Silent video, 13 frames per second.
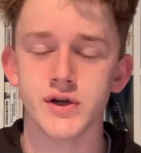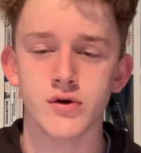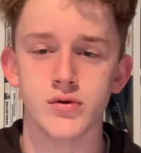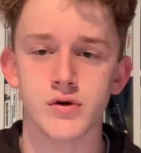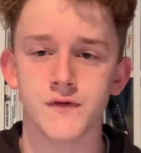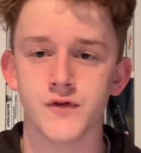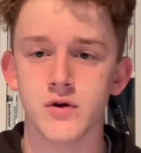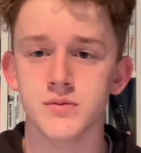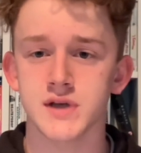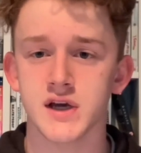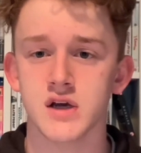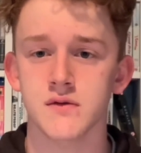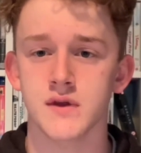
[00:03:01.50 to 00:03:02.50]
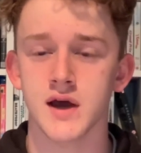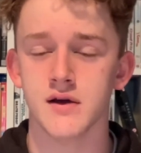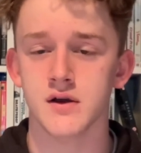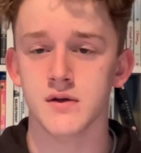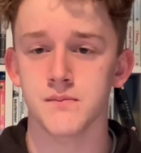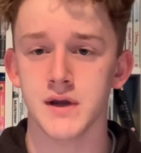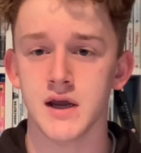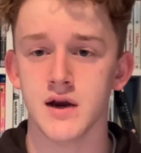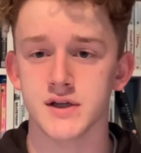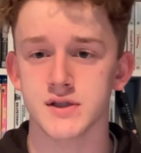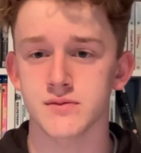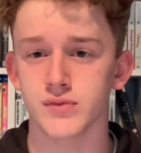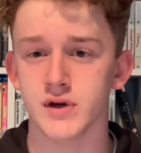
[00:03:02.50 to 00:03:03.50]
in horror films, there can be like
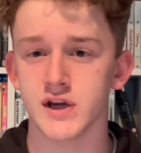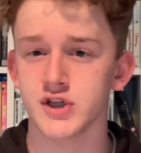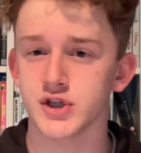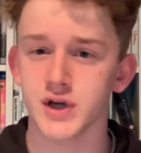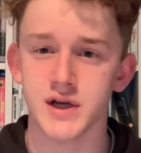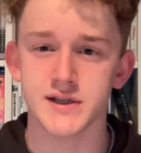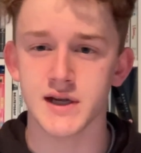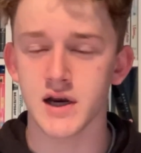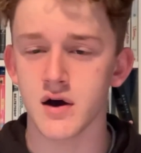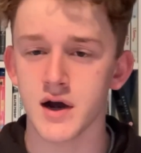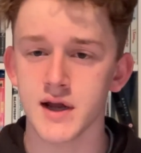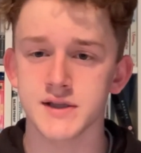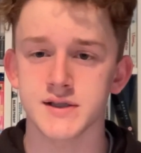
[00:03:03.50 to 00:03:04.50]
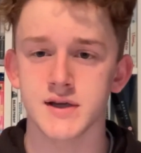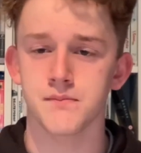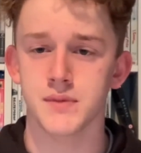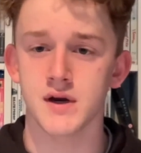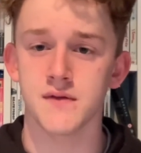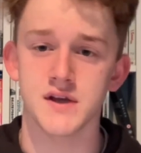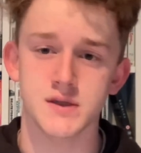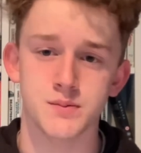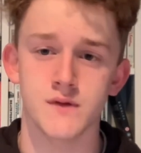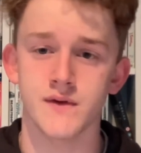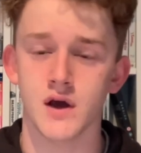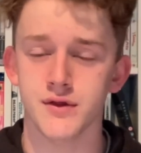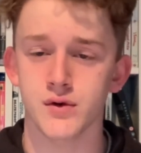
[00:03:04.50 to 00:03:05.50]
some really cheesy lines. But in this
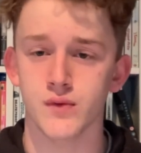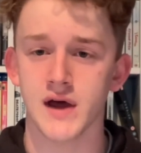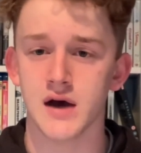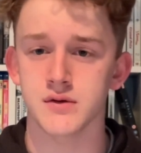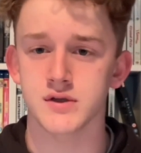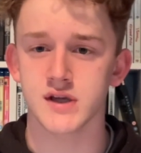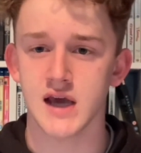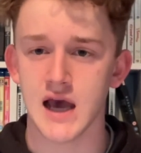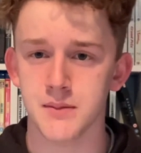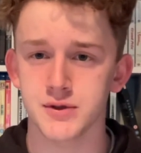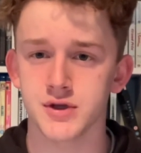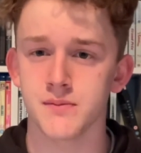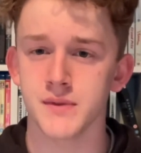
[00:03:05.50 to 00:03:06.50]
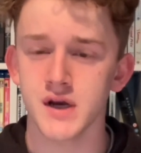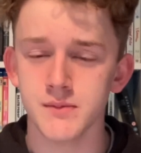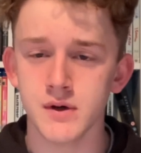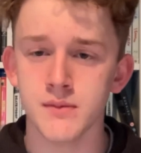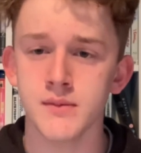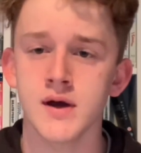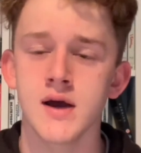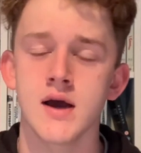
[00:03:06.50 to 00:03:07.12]
movie, I thought that was kept to the minimum.